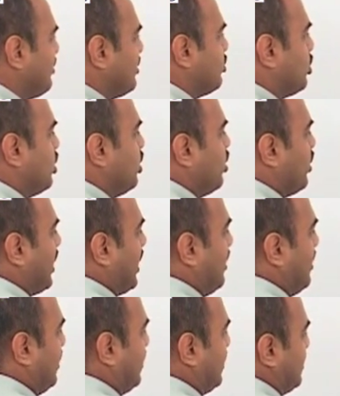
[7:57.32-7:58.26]
we would look
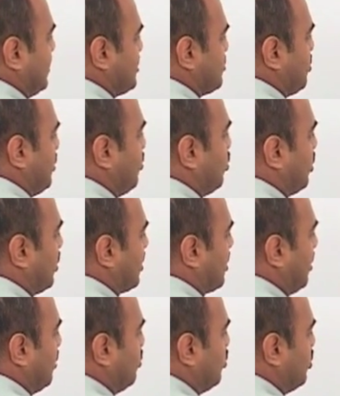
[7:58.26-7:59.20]
at it is we would
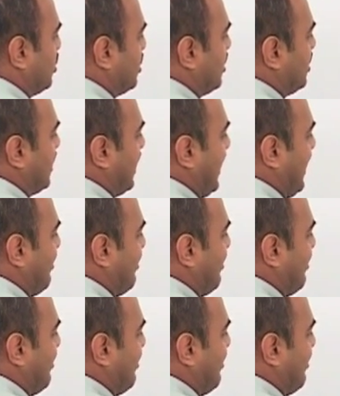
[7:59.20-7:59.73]
convert